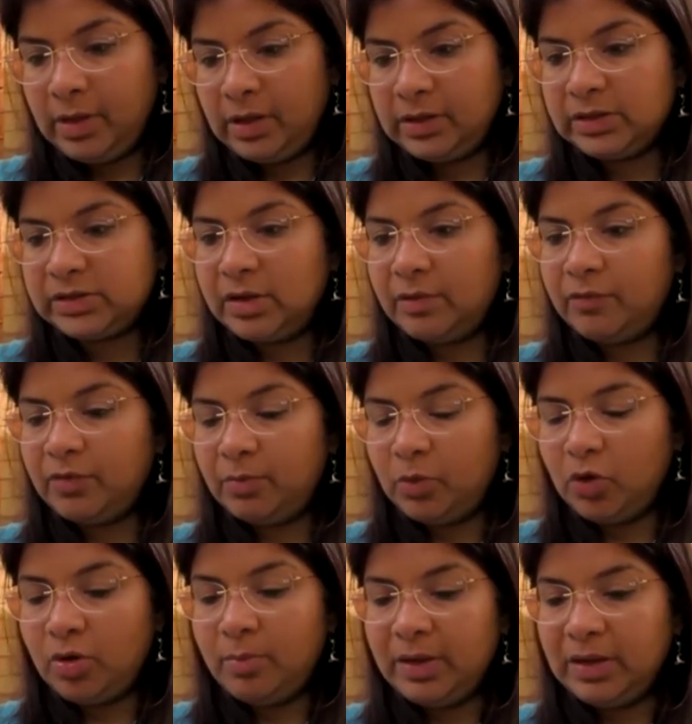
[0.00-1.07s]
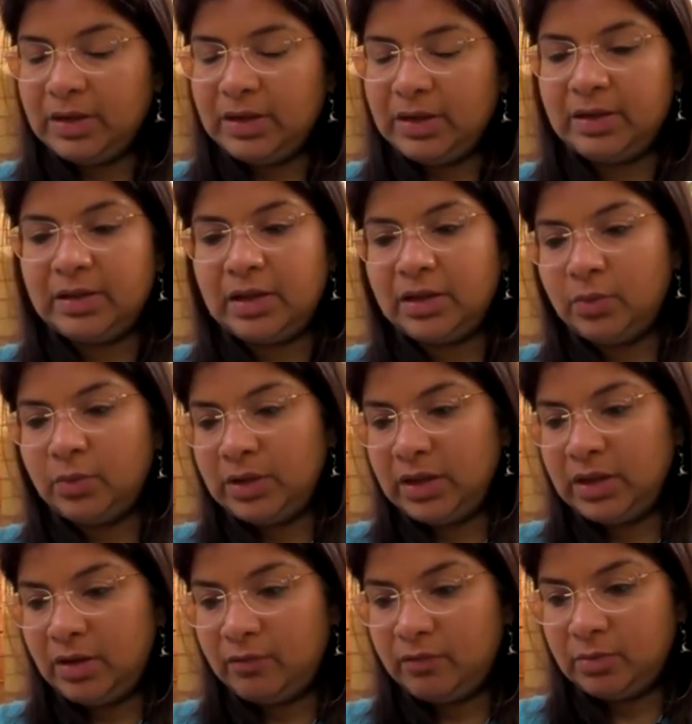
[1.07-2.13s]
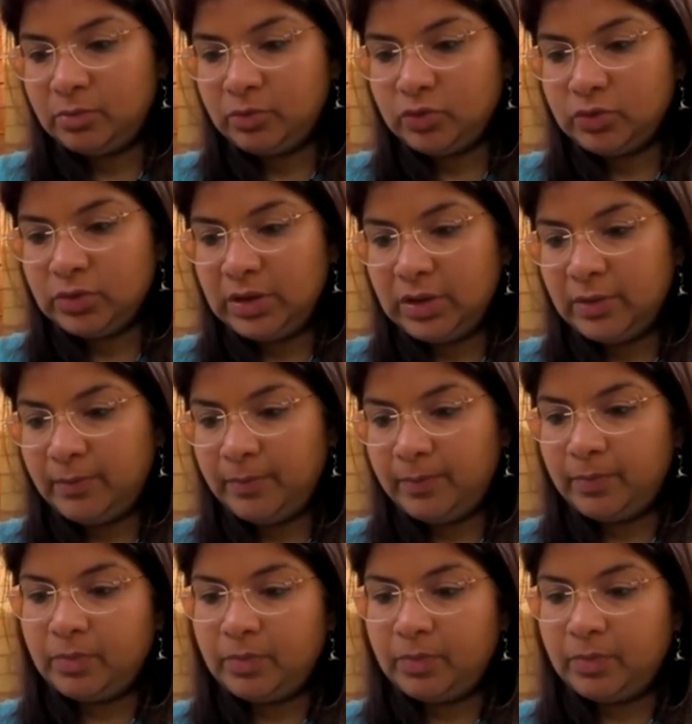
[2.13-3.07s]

That has come from your mail ID. The other one came from Julia.